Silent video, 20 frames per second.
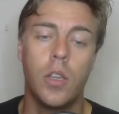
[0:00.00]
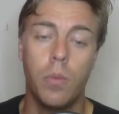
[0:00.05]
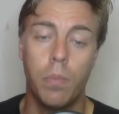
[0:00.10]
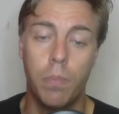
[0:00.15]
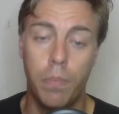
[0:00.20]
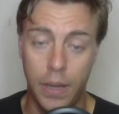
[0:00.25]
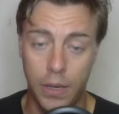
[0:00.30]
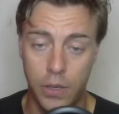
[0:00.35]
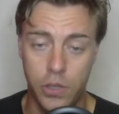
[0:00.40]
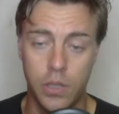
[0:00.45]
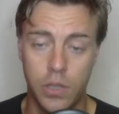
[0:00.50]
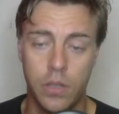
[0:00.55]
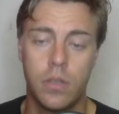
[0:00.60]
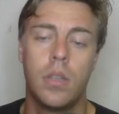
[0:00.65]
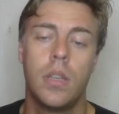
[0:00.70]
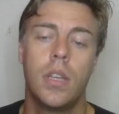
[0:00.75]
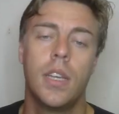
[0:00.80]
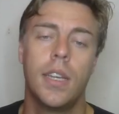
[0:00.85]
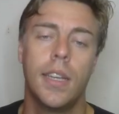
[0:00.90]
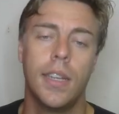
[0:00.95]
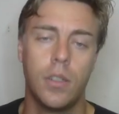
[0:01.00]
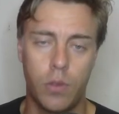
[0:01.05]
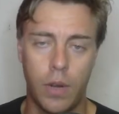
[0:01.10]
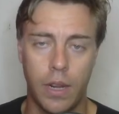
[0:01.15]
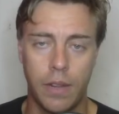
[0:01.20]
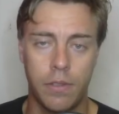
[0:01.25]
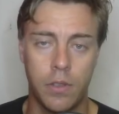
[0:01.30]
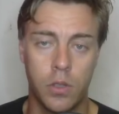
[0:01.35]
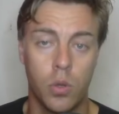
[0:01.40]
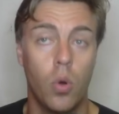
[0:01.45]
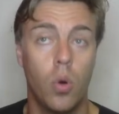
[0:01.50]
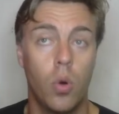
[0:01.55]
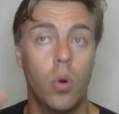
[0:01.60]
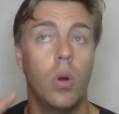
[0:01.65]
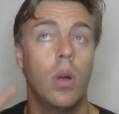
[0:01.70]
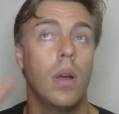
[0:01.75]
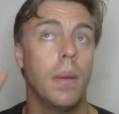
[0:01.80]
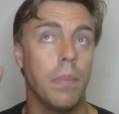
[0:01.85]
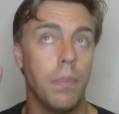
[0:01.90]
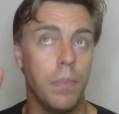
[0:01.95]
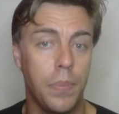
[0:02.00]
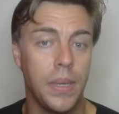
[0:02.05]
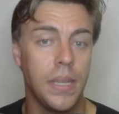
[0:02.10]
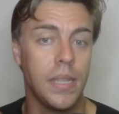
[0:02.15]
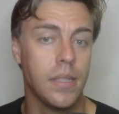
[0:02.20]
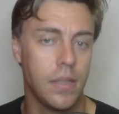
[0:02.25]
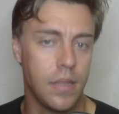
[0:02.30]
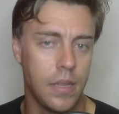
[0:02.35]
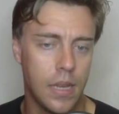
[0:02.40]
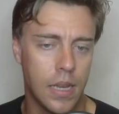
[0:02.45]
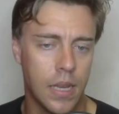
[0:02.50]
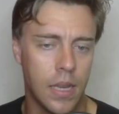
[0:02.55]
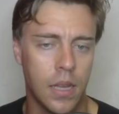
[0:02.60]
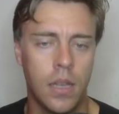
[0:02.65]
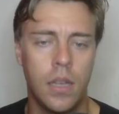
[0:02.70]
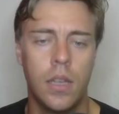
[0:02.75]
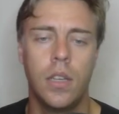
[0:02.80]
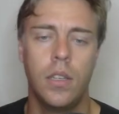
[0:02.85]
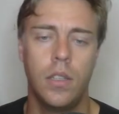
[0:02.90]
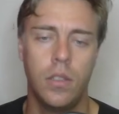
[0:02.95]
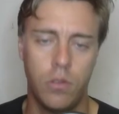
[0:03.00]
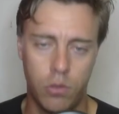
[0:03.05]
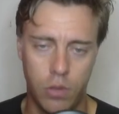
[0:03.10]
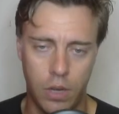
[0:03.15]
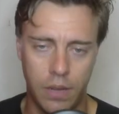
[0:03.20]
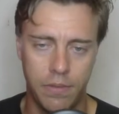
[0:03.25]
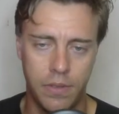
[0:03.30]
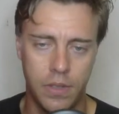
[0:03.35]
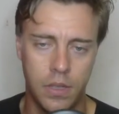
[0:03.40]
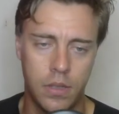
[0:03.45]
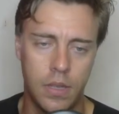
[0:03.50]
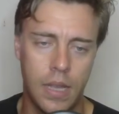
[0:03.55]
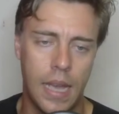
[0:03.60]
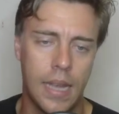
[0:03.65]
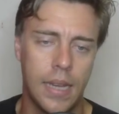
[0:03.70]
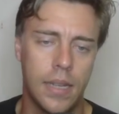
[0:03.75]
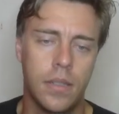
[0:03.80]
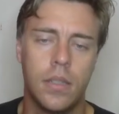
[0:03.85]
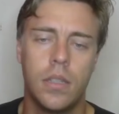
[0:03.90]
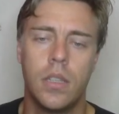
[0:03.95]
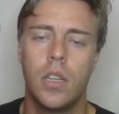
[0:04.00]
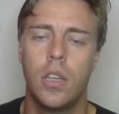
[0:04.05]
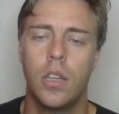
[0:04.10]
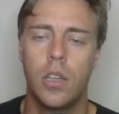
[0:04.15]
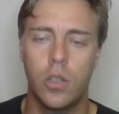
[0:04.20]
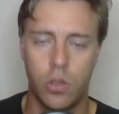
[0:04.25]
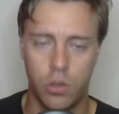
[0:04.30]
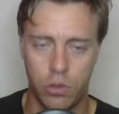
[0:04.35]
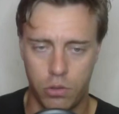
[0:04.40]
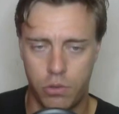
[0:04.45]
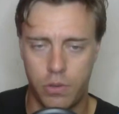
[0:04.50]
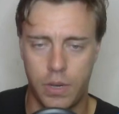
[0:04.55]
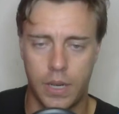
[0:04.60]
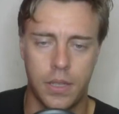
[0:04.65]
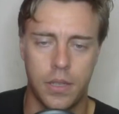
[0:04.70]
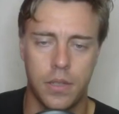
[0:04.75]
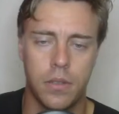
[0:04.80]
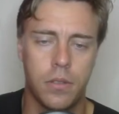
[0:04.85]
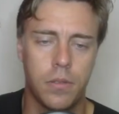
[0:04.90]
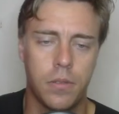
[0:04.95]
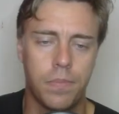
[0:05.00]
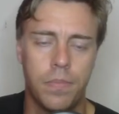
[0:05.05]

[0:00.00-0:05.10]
budget drivers or B-tier drivers and constructors.